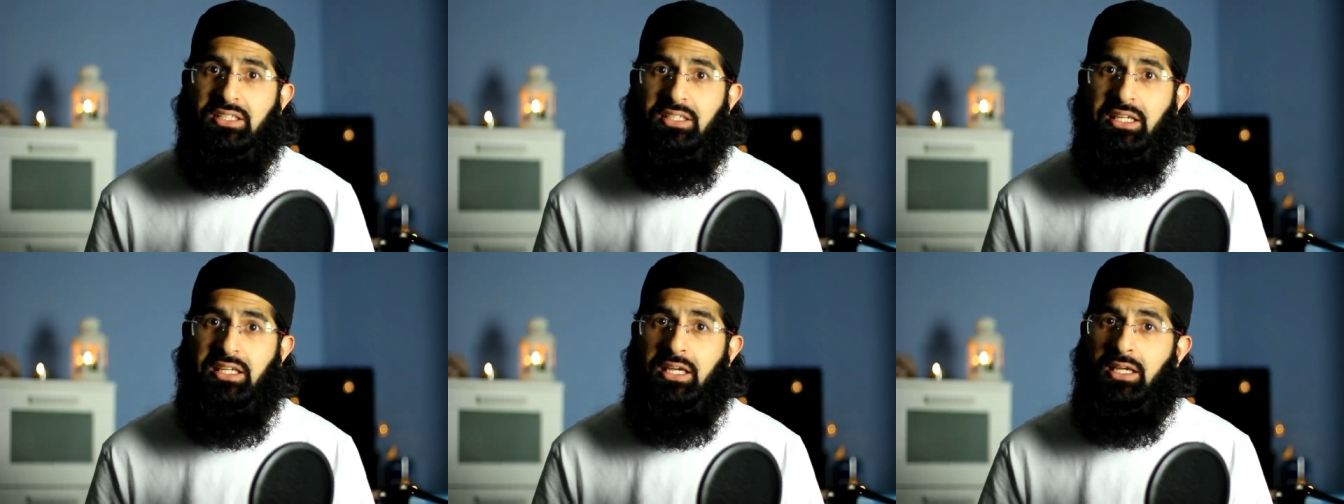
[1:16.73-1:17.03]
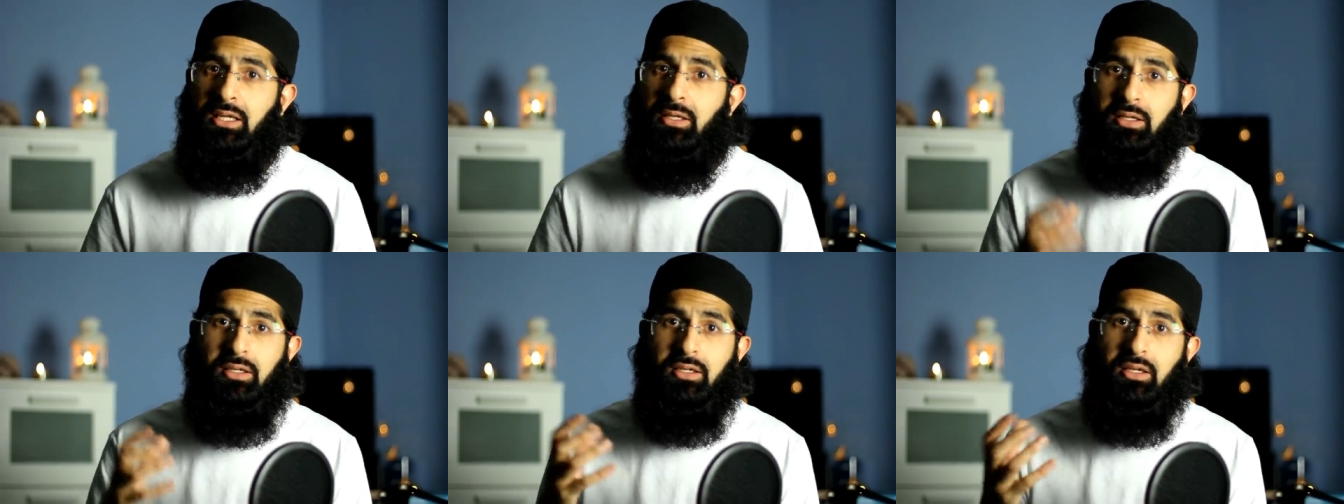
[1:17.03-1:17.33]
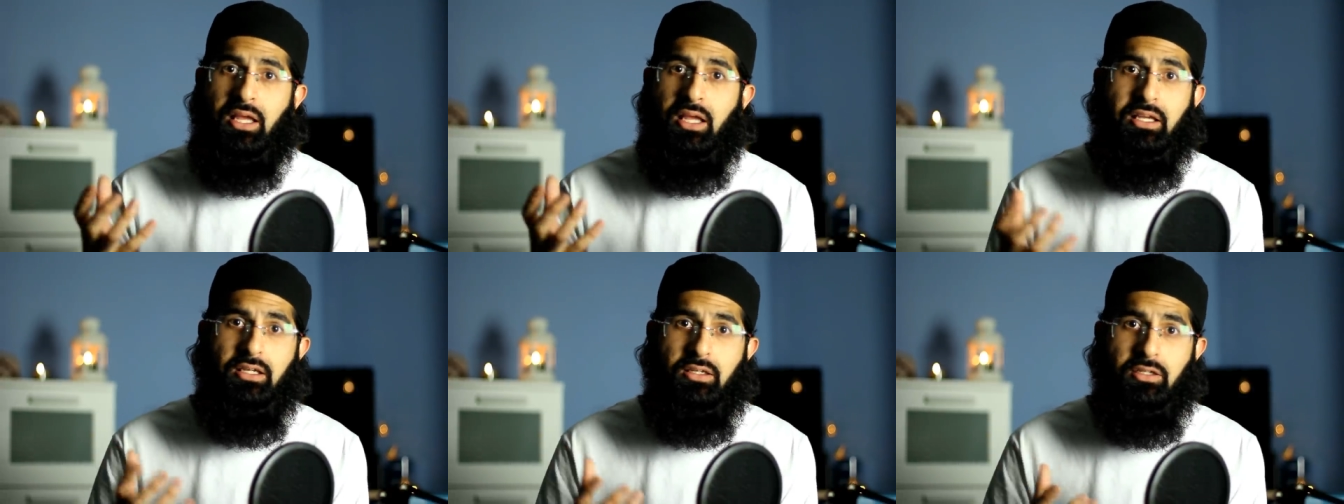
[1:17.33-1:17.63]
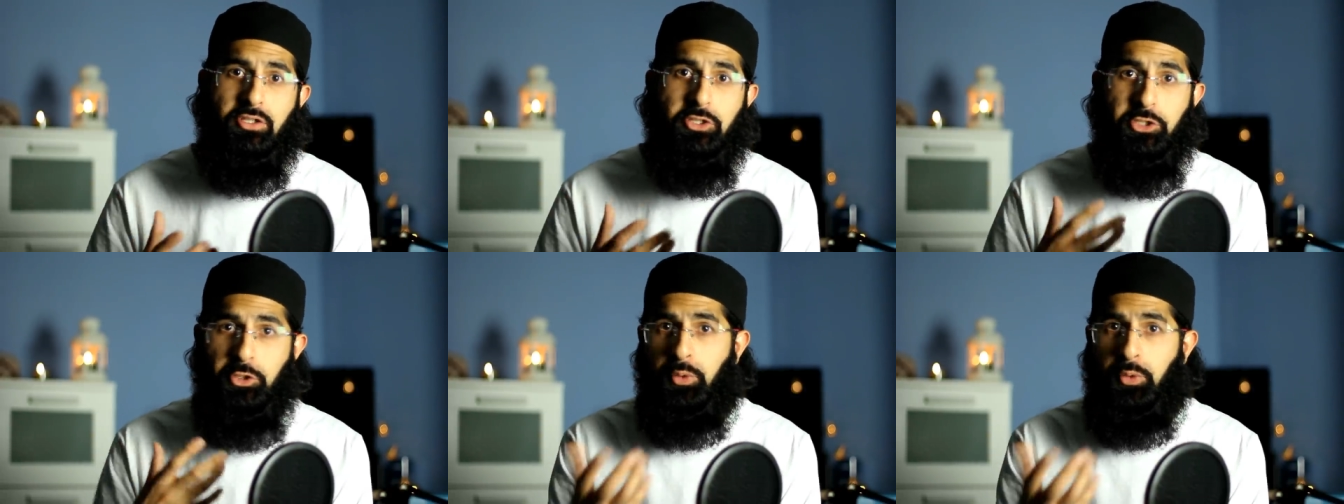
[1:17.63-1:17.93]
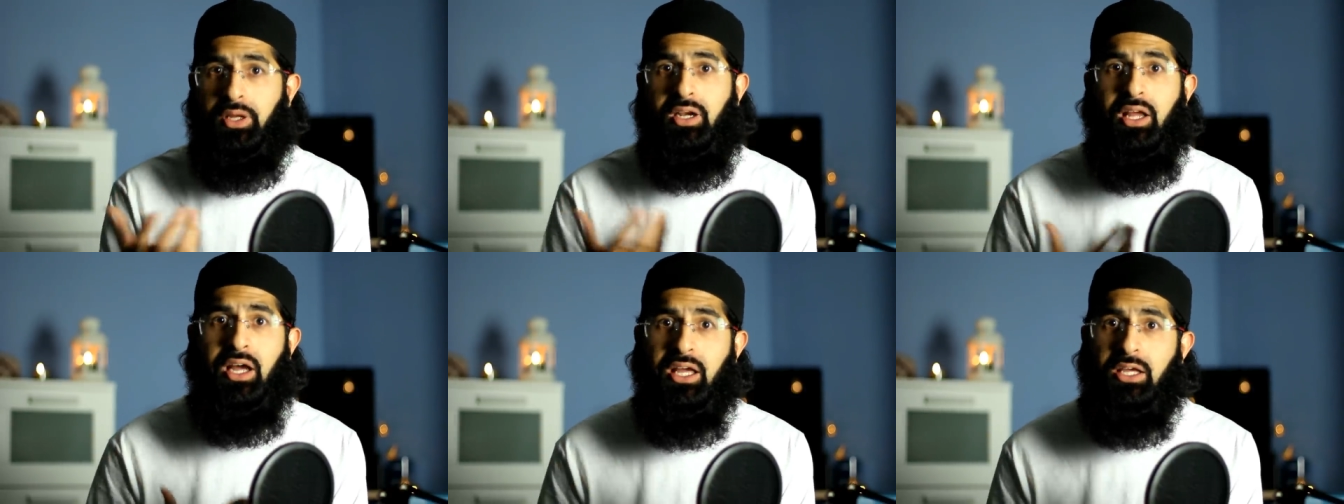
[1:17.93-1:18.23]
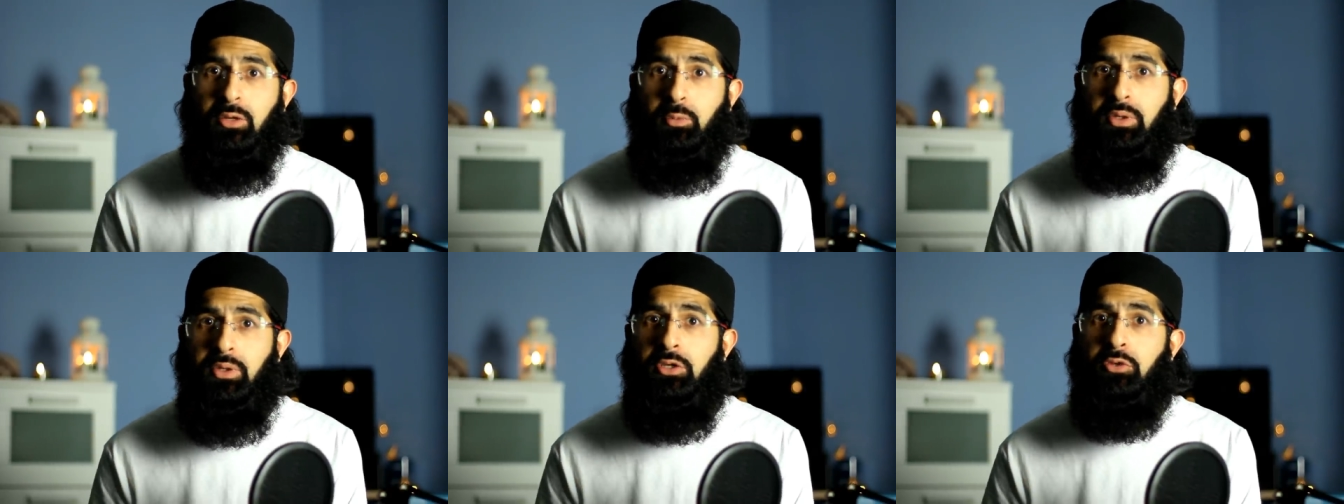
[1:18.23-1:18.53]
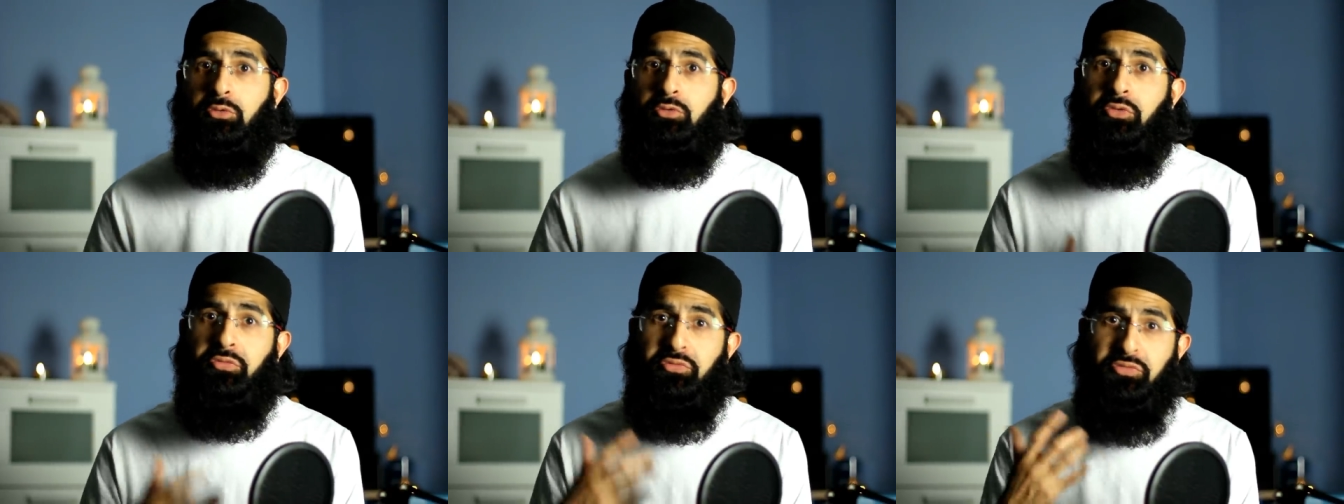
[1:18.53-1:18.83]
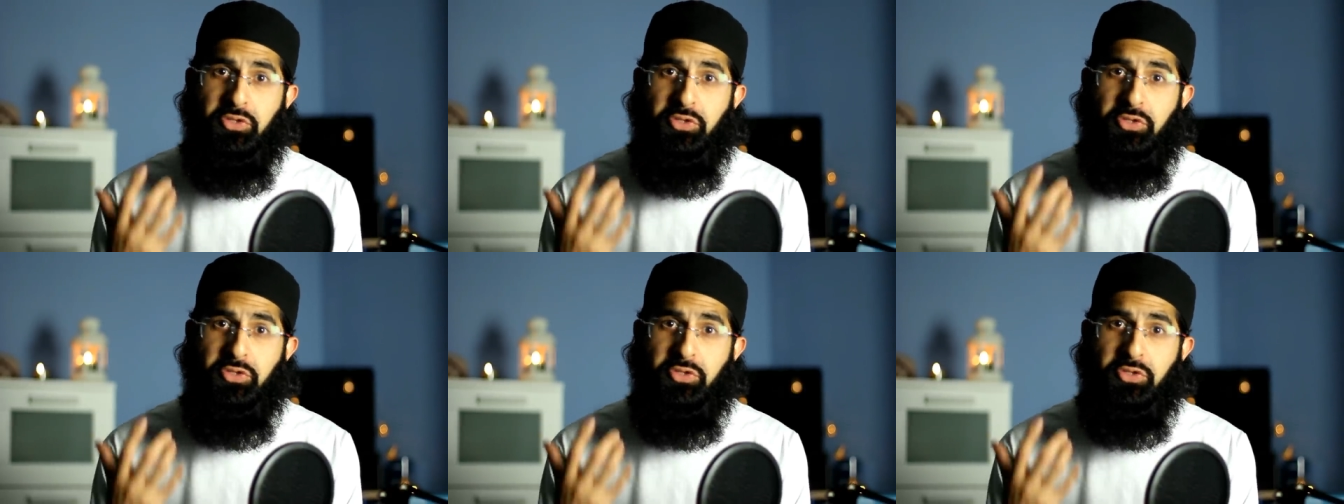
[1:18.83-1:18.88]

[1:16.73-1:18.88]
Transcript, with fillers: Yeah, like you and I, we look for